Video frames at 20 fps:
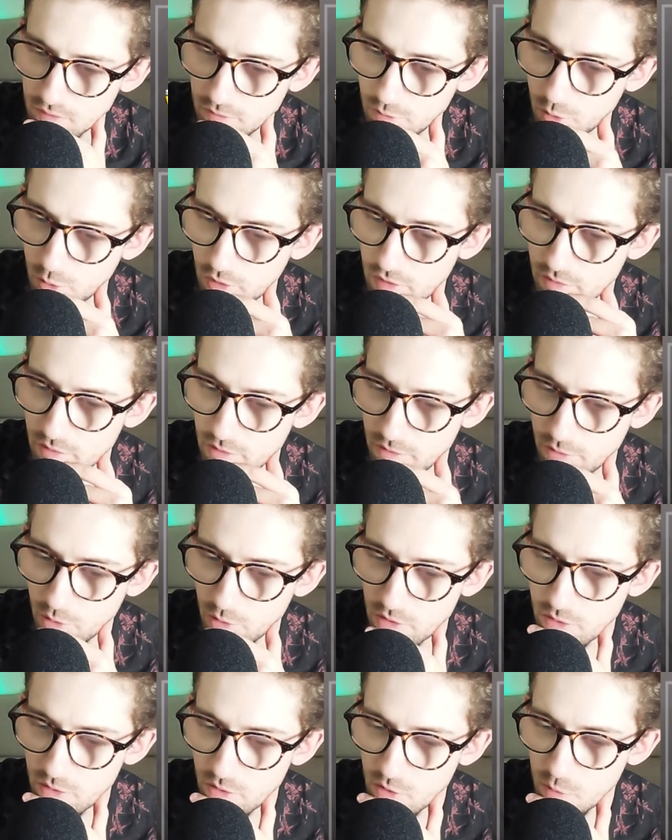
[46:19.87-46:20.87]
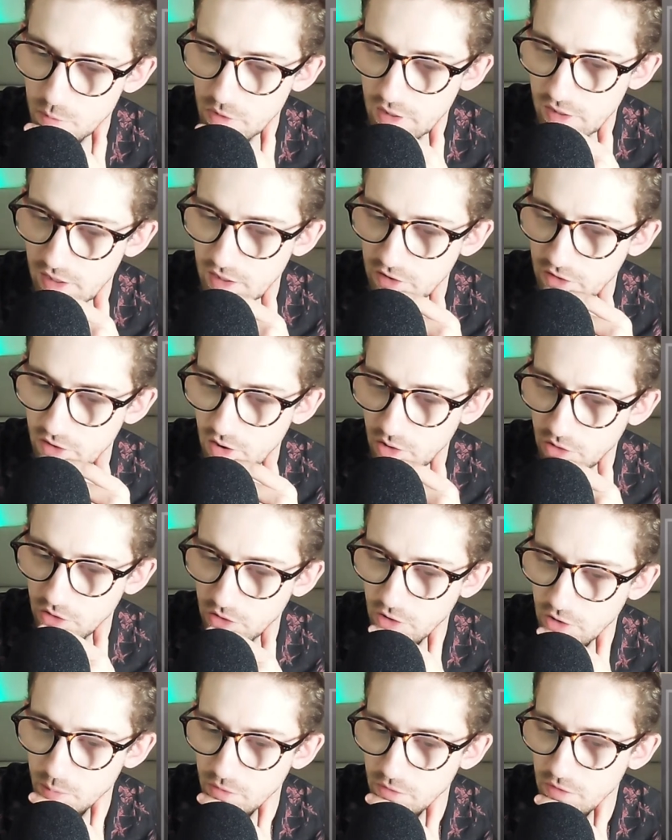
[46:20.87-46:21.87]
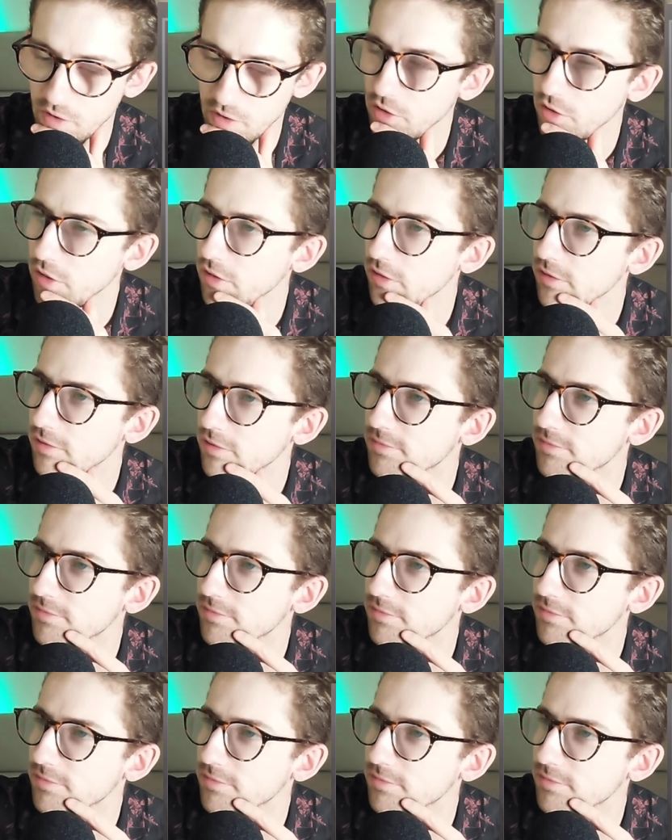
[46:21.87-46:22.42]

43rd minute next goal, says professional.